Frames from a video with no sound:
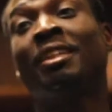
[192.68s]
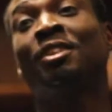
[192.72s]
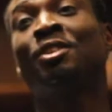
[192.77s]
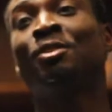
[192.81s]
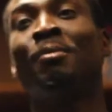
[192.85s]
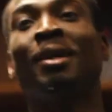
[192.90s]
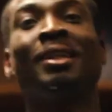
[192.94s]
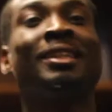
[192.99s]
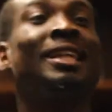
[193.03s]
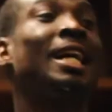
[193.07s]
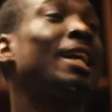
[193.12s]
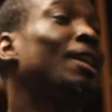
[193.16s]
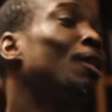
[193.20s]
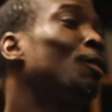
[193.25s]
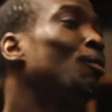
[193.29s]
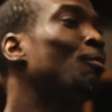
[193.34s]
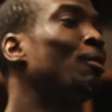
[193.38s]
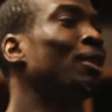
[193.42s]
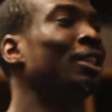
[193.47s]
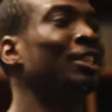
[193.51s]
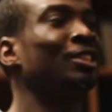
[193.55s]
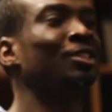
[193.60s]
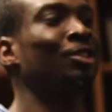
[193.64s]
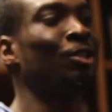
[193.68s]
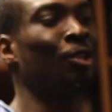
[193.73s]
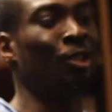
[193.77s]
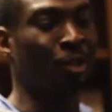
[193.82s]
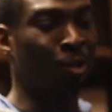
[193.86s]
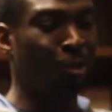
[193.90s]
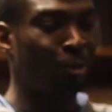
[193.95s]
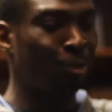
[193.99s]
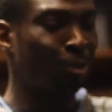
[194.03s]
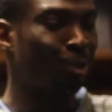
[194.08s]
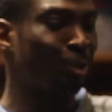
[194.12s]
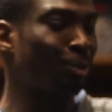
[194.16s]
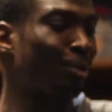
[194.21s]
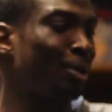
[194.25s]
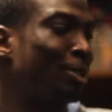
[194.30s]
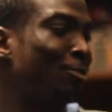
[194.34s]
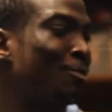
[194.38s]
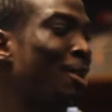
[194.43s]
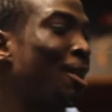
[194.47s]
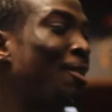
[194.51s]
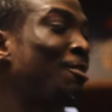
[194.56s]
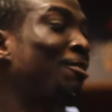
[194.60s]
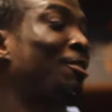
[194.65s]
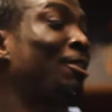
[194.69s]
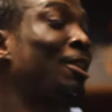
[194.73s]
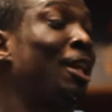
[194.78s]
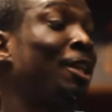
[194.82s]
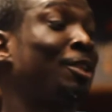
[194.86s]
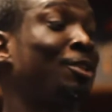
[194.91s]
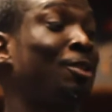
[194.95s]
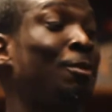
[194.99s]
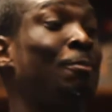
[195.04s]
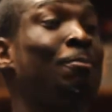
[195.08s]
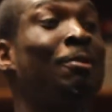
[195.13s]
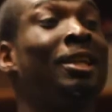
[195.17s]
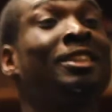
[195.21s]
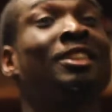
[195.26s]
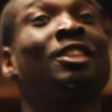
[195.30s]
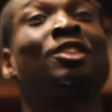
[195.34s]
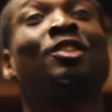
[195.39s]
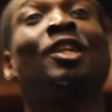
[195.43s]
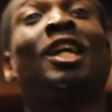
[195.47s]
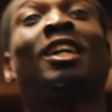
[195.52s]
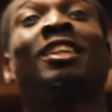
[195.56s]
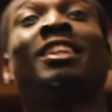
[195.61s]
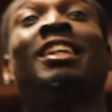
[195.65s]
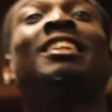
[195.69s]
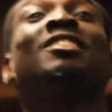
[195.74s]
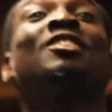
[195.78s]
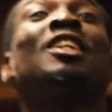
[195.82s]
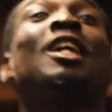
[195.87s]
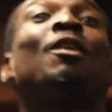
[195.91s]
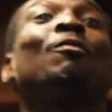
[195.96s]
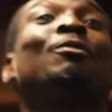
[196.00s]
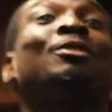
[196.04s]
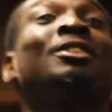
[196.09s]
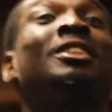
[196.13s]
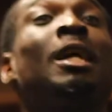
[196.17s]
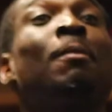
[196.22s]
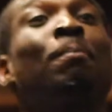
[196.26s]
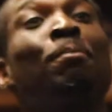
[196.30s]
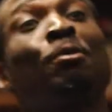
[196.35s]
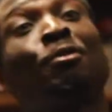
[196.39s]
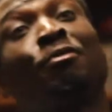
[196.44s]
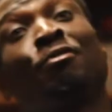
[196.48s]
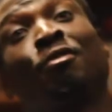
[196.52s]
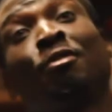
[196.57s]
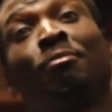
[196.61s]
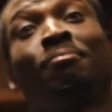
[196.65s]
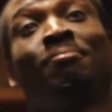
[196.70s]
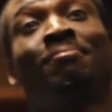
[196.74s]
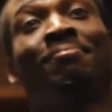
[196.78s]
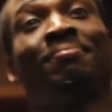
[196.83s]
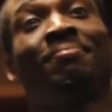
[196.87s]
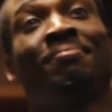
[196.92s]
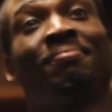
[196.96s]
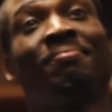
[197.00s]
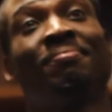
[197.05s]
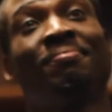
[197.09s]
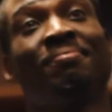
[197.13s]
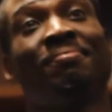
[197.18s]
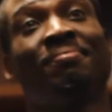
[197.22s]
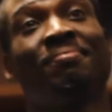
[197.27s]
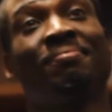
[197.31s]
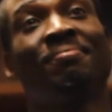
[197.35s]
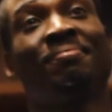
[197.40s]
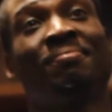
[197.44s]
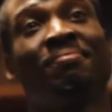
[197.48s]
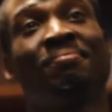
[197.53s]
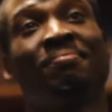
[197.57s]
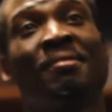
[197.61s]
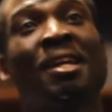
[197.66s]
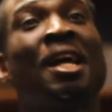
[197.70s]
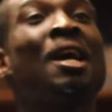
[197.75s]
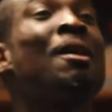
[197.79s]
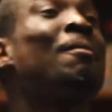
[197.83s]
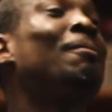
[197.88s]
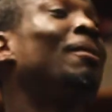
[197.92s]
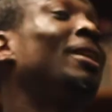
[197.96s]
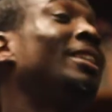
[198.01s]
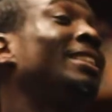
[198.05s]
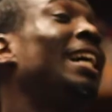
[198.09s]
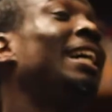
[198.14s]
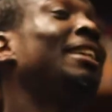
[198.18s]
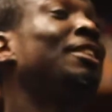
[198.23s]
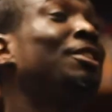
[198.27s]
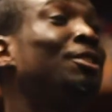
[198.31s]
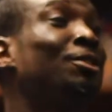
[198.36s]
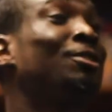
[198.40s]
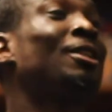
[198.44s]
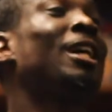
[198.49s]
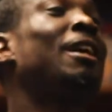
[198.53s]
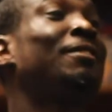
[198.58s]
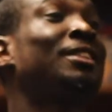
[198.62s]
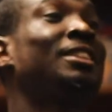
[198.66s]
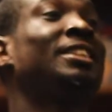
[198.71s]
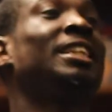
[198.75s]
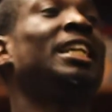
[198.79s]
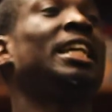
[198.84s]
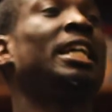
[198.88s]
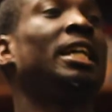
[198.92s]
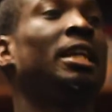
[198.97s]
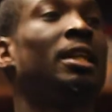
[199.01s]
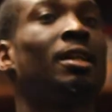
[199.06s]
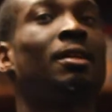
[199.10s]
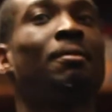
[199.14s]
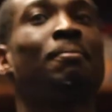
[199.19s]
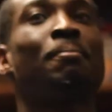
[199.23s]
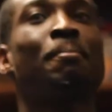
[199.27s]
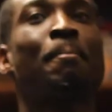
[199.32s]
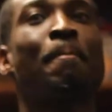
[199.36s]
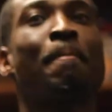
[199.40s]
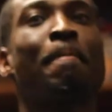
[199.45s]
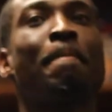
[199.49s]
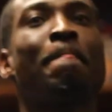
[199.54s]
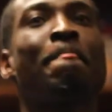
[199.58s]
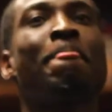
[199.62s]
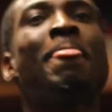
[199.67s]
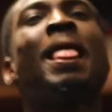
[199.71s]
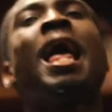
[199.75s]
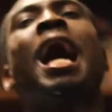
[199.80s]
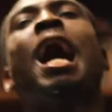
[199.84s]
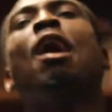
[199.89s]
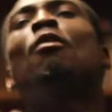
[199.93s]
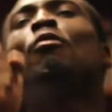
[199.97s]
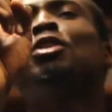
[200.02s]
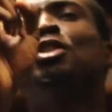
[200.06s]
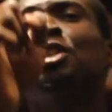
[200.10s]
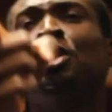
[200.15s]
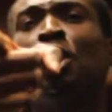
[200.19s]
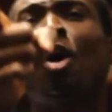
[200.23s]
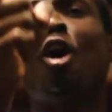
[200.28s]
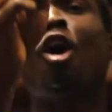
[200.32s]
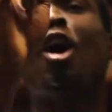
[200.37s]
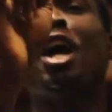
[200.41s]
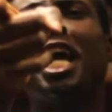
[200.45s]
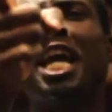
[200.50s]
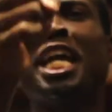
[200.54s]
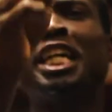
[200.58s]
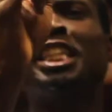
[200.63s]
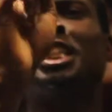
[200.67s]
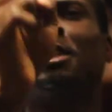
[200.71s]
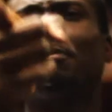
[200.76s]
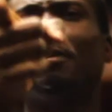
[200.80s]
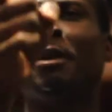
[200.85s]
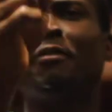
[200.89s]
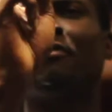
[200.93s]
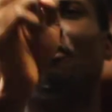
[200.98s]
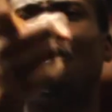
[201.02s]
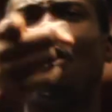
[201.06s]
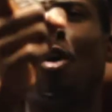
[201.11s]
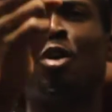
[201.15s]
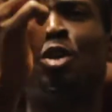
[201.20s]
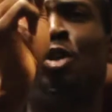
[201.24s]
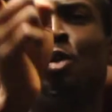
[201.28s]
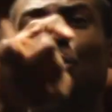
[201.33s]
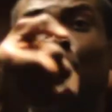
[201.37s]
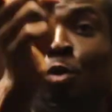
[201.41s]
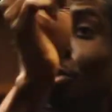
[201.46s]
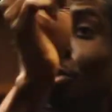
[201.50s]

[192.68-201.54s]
to my dad, look what he's done. Goes through his record collection, plays the track that track was sampled from. My dad used to have a saying, I was your age before you, you